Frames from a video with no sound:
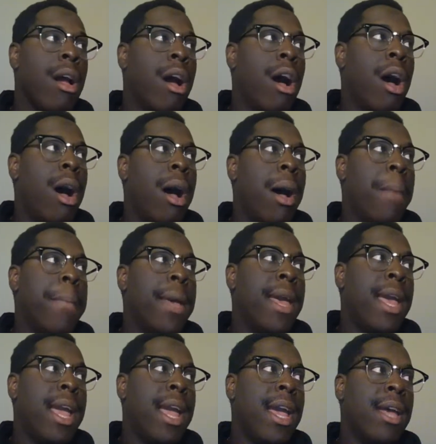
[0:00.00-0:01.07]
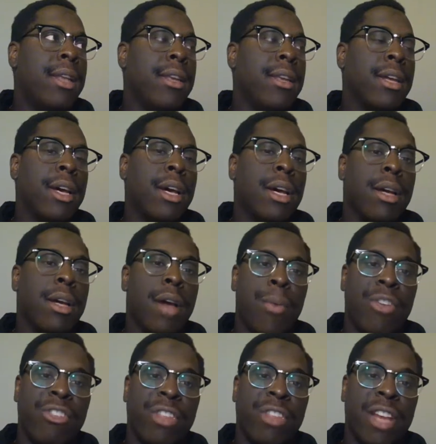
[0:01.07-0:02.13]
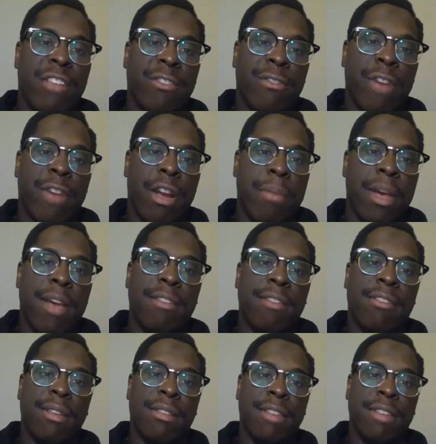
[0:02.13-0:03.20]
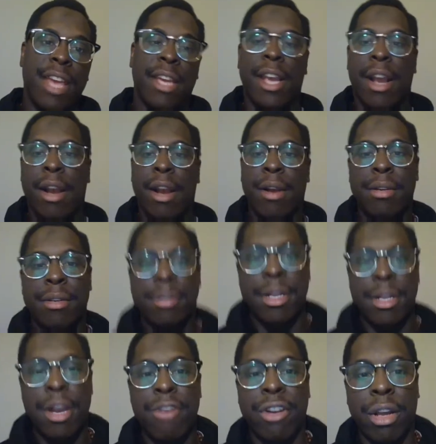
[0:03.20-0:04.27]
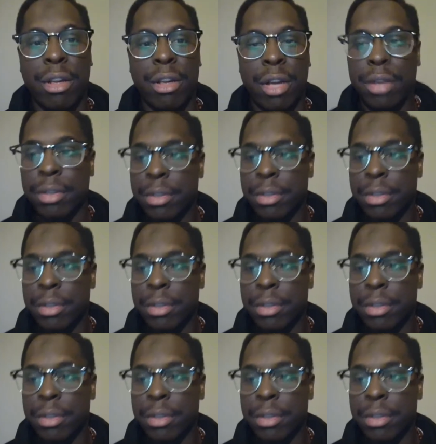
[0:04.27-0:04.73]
And I wish you guys the very best. Take care. Inshallah.